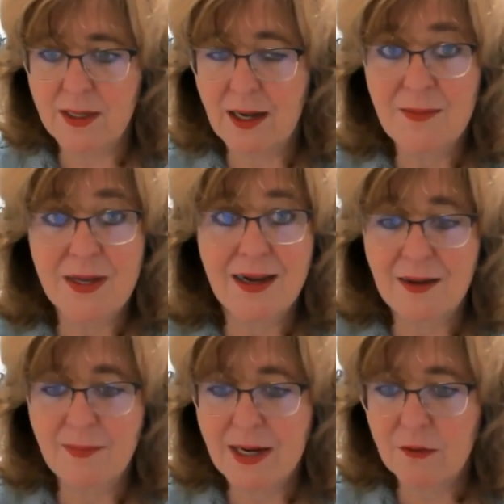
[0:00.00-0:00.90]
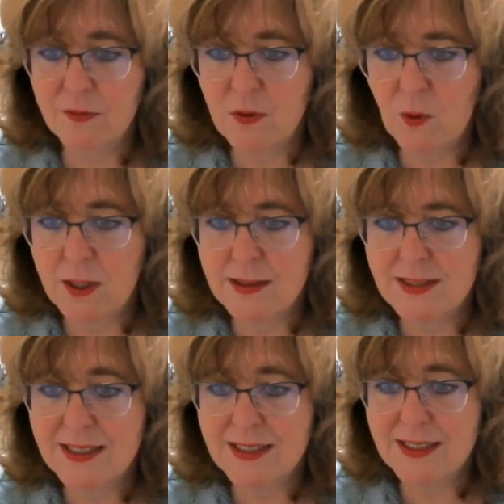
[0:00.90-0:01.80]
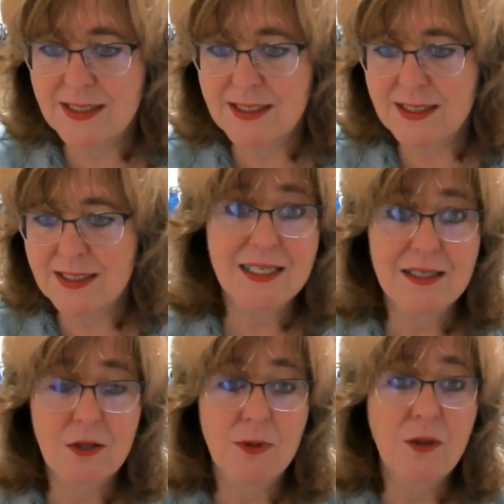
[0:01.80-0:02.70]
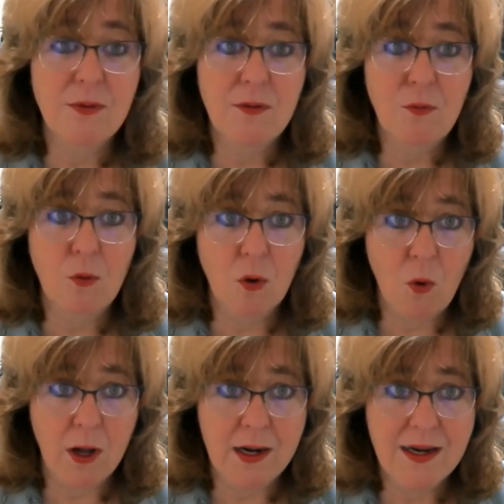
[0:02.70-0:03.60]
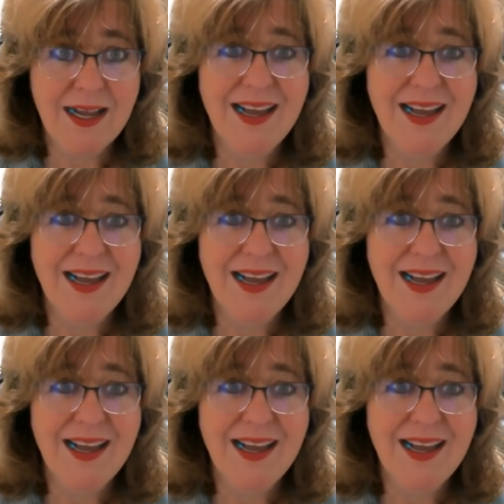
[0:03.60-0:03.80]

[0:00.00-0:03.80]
I'm at 831-796-3341.